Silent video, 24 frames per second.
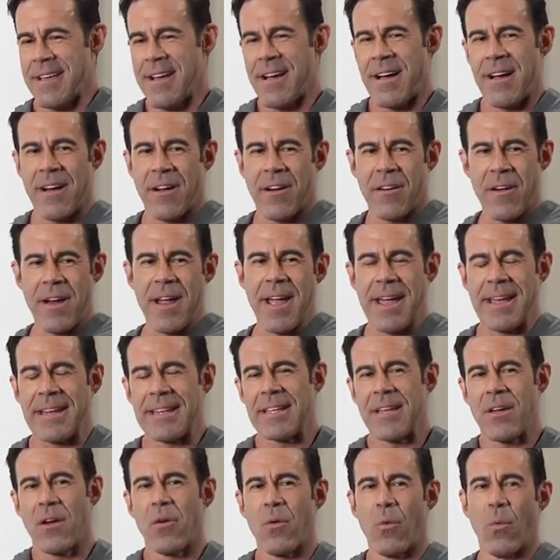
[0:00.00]
All right,
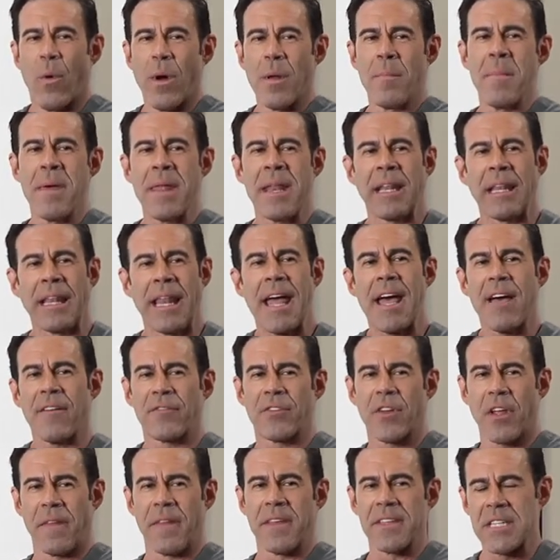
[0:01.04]
1 minute
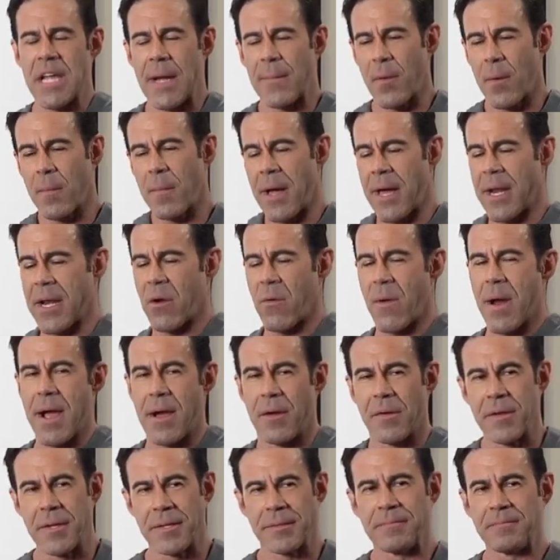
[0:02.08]
left on this upper body
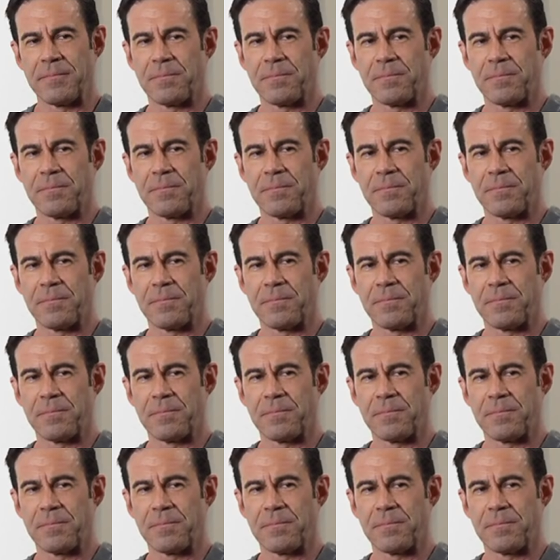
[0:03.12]
round.